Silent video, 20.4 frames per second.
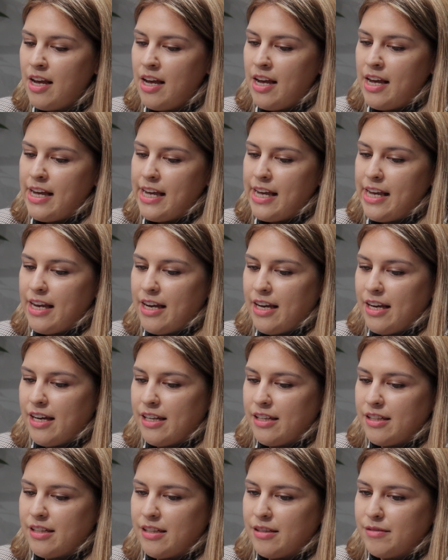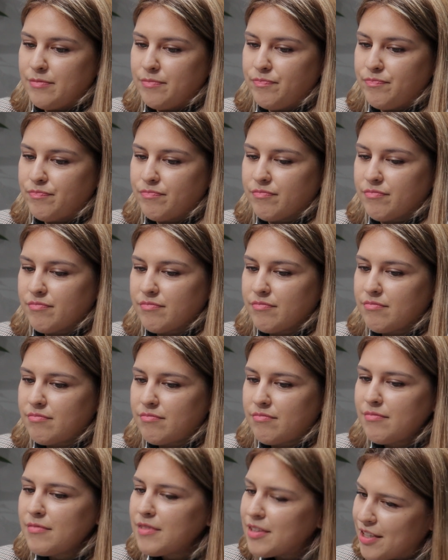And
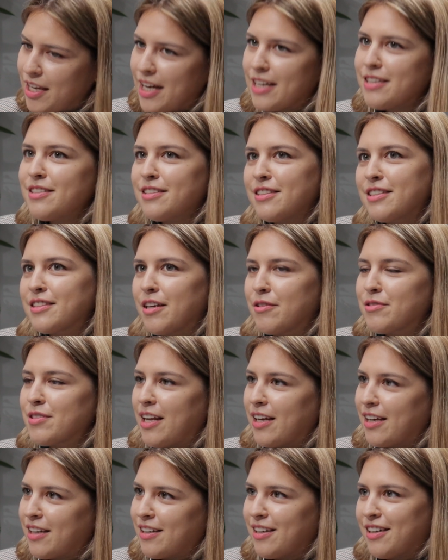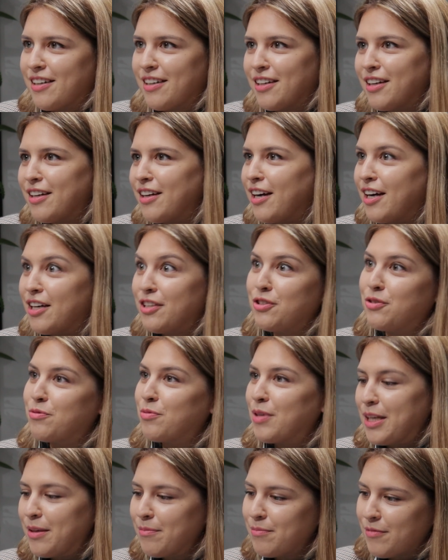yes, it sounds like a
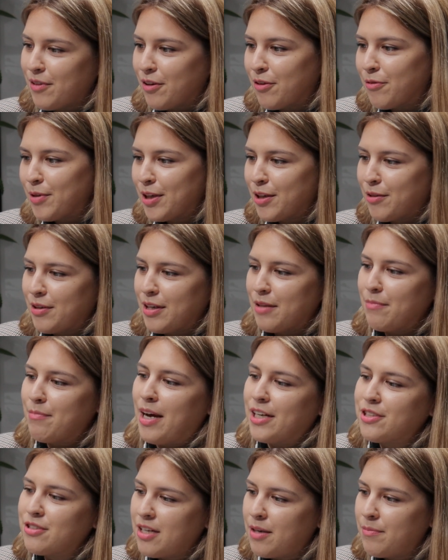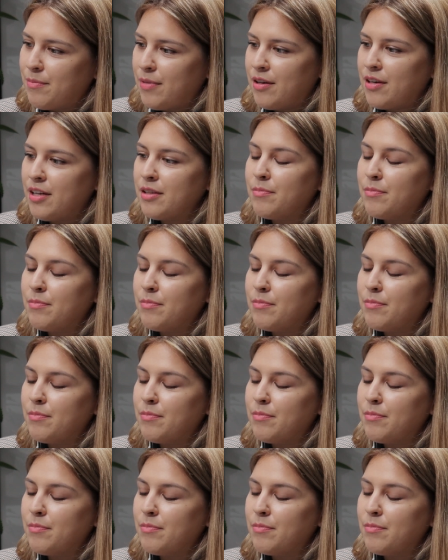dream, or we could imagine about it,